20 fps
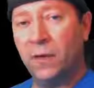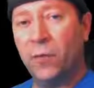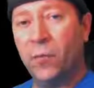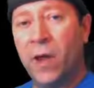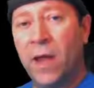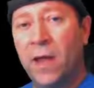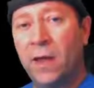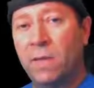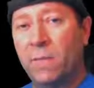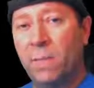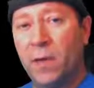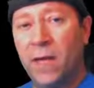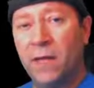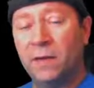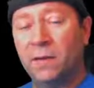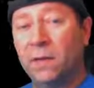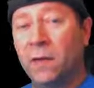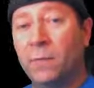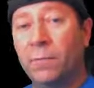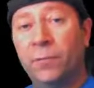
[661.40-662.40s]
away and
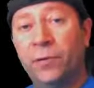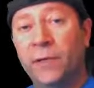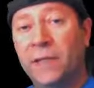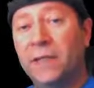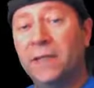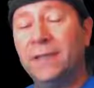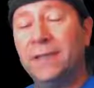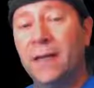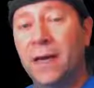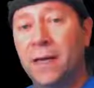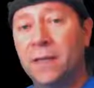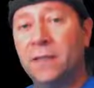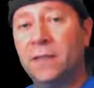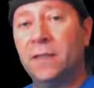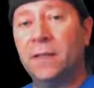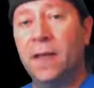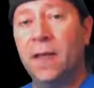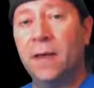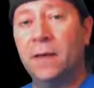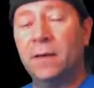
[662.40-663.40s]
been complete
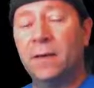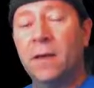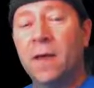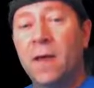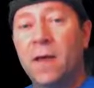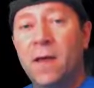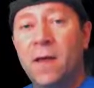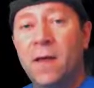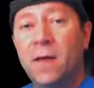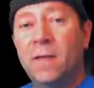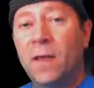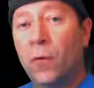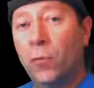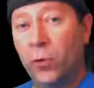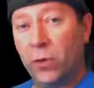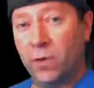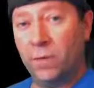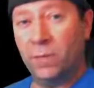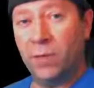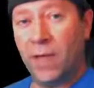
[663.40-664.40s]
dust, and they
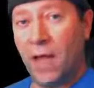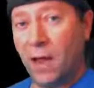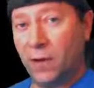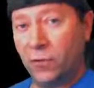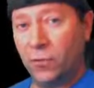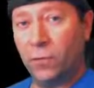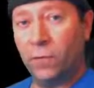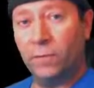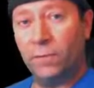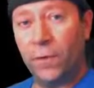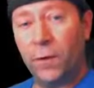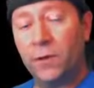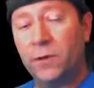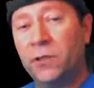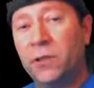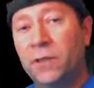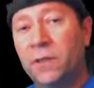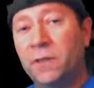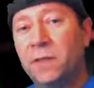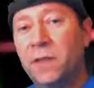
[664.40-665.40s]
wouldn't be actual
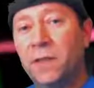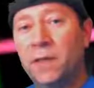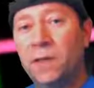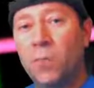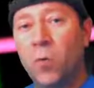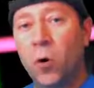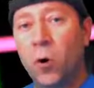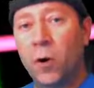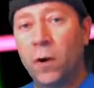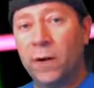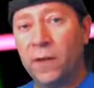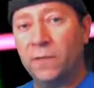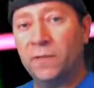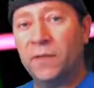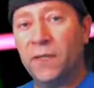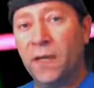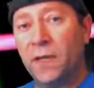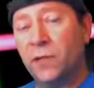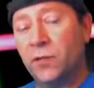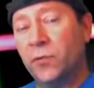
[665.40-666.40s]
furnishings anymore if
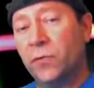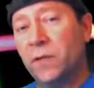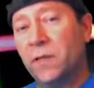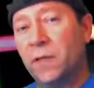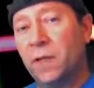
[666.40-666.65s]
centuries